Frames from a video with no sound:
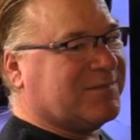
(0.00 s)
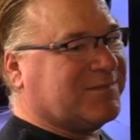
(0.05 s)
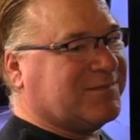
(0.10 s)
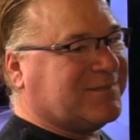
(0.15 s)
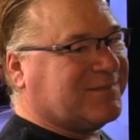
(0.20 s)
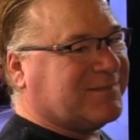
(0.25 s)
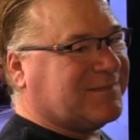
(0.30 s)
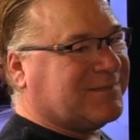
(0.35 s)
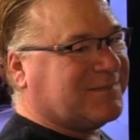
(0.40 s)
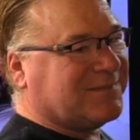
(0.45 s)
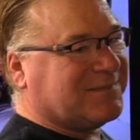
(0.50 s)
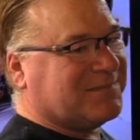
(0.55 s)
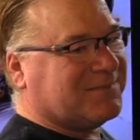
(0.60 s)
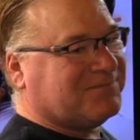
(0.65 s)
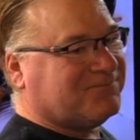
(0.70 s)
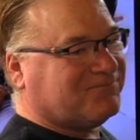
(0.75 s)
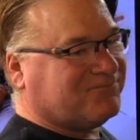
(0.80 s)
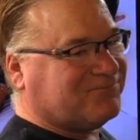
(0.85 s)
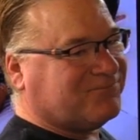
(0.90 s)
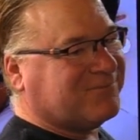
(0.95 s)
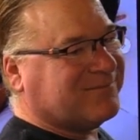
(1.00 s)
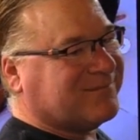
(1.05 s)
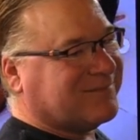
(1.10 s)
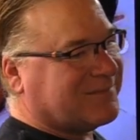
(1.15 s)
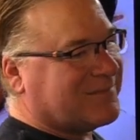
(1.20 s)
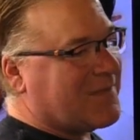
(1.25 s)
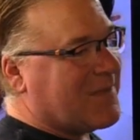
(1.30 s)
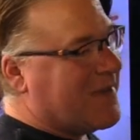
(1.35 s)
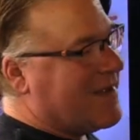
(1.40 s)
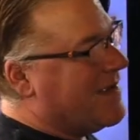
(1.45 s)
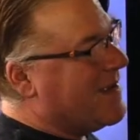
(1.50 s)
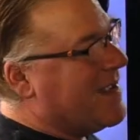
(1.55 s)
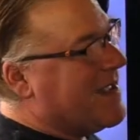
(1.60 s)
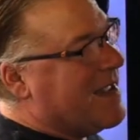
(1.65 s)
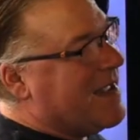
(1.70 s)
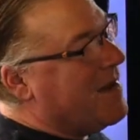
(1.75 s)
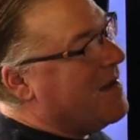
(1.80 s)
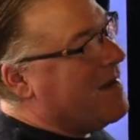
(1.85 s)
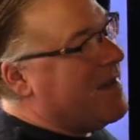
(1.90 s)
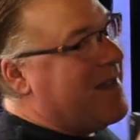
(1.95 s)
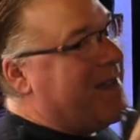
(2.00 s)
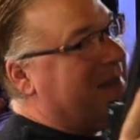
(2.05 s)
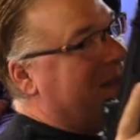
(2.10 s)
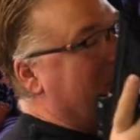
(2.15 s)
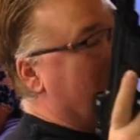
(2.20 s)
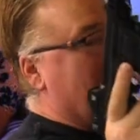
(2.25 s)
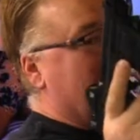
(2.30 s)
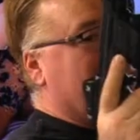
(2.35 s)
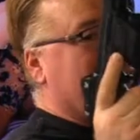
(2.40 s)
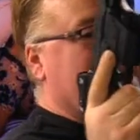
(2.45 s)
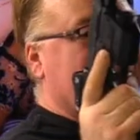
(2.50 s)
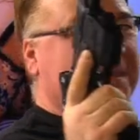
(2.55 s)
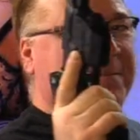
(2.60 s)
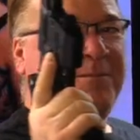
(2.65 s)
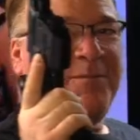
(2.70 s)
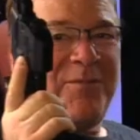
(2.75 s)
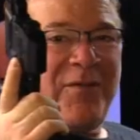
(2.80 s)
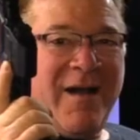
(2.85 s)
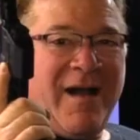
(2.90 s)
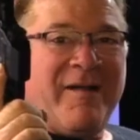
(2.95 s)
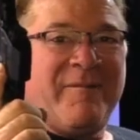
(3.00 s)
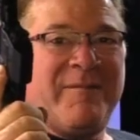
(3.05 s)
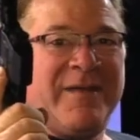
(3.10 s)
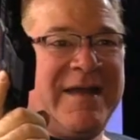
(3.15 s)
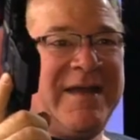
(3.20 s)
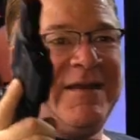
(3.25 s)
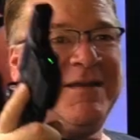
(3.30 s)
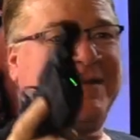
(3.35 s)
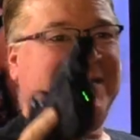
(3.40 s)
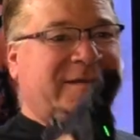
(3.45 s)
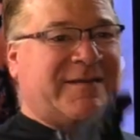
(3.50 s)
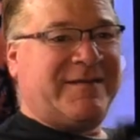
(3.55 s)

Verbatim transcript: shit. It just looks so fucking big and bulky. Problem is,